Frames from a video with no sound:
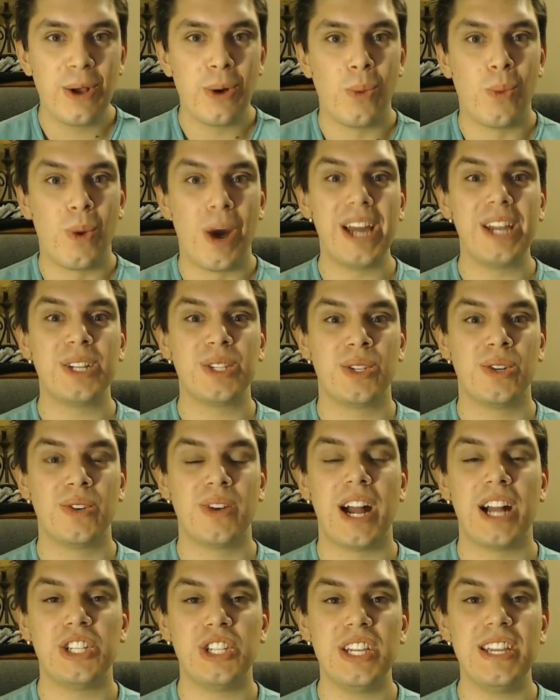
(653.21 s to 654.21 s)
Why does
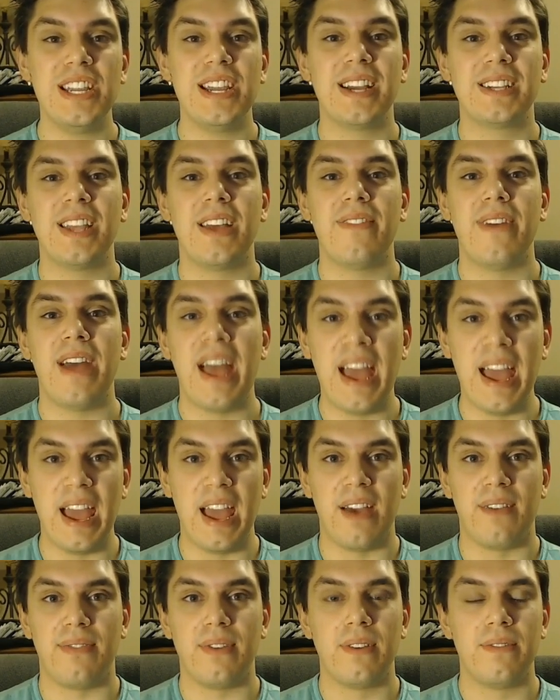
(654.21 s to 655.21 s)
Jirachi EX have
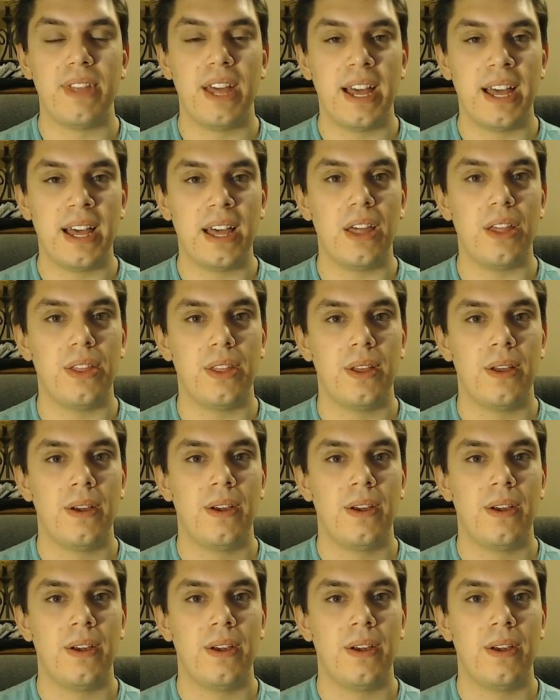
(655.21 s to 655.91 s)
half of the health